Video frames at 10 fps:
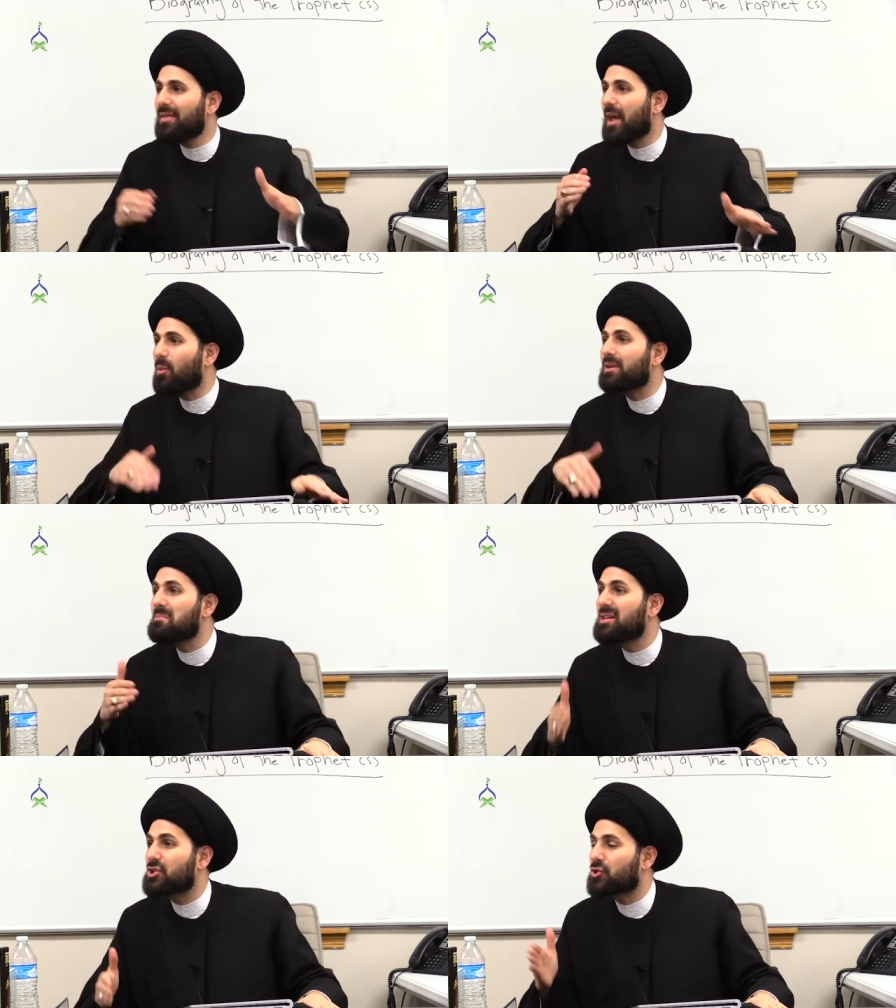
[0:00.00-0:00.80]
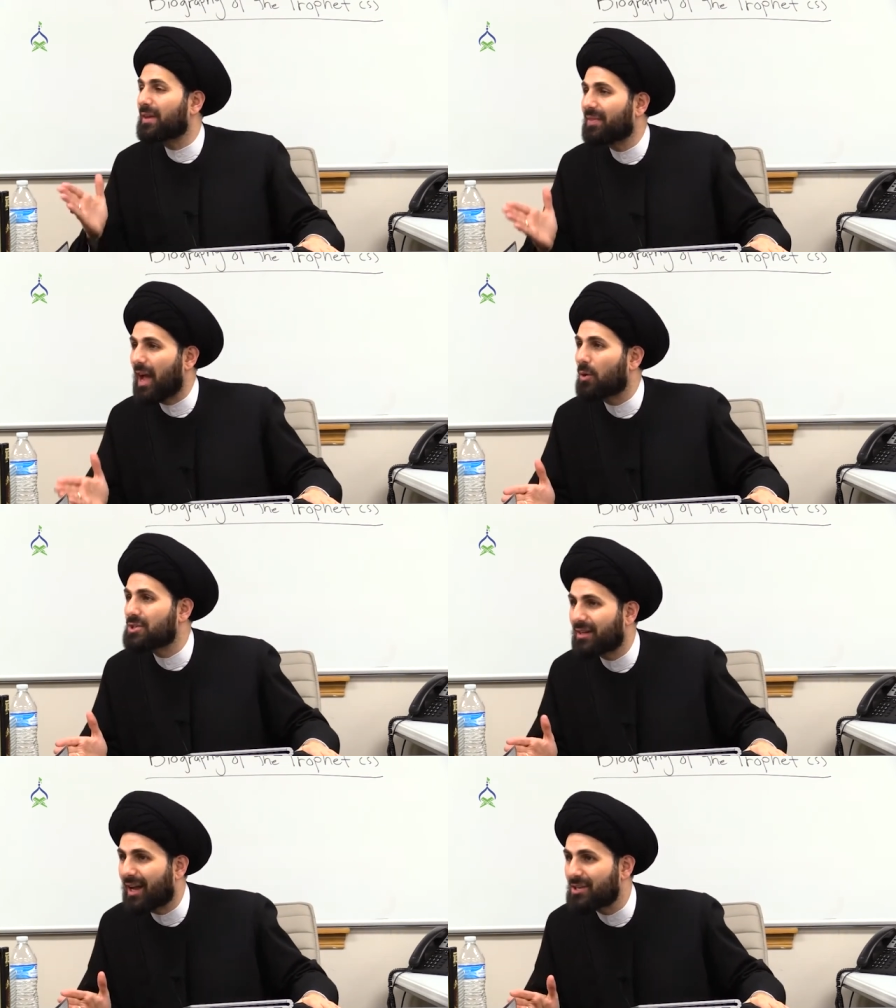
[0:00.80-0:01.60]
they would mistreat the
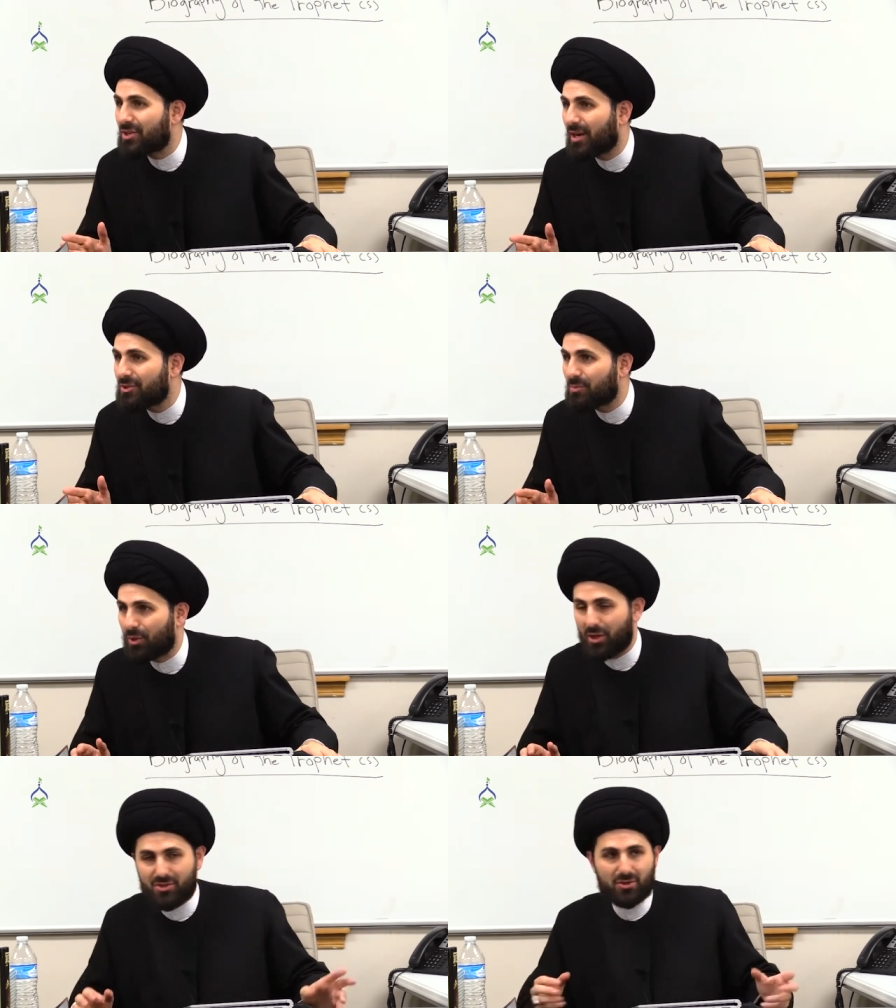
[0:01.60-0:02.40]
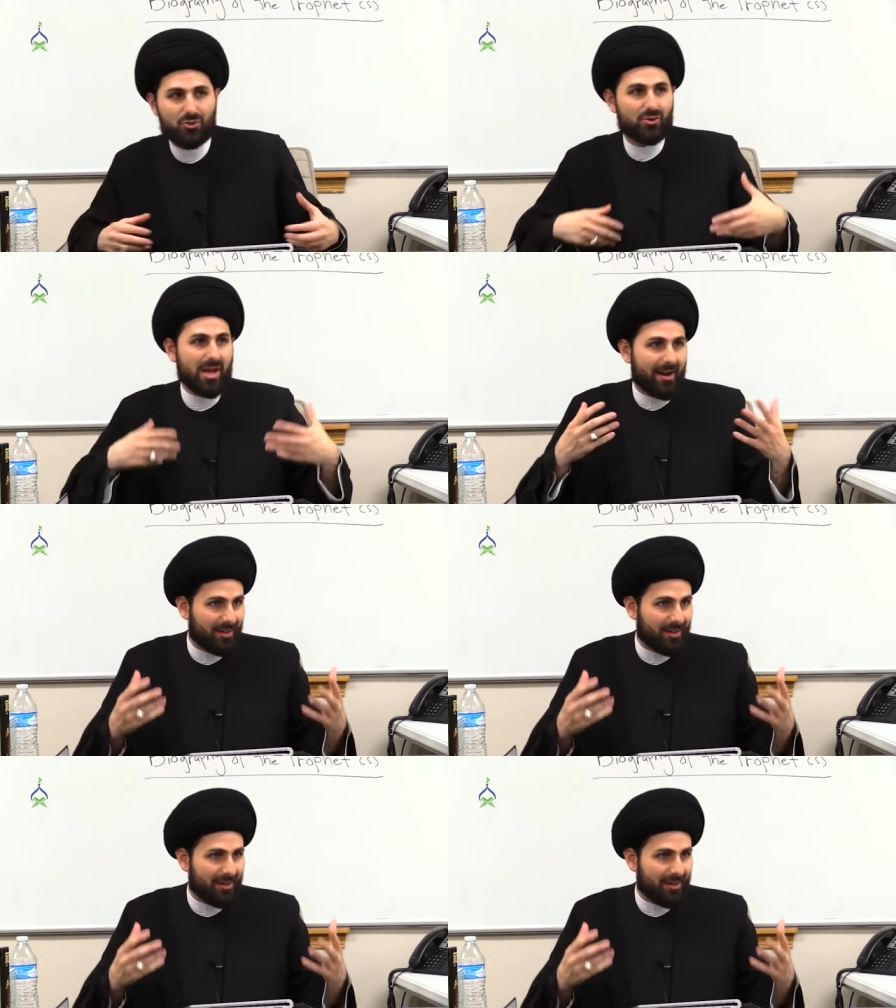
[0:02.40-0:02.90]
Aus and Khazraj because the Jews had